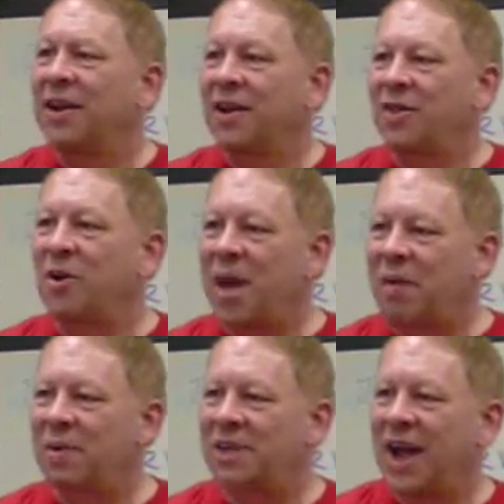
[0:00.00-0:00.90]
there may
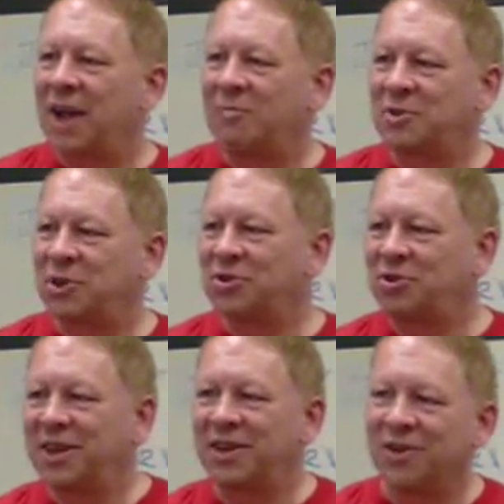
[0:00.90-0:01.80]
be times that you
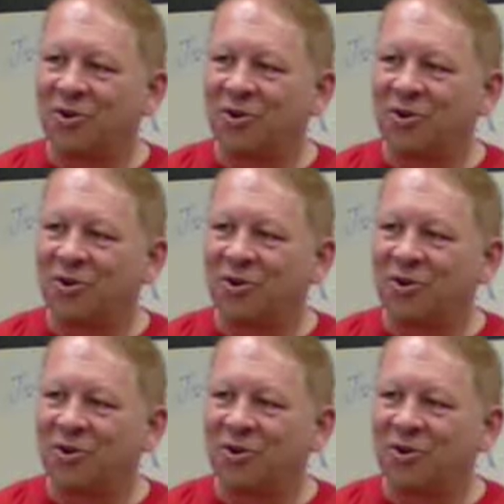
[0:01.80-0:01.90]
need to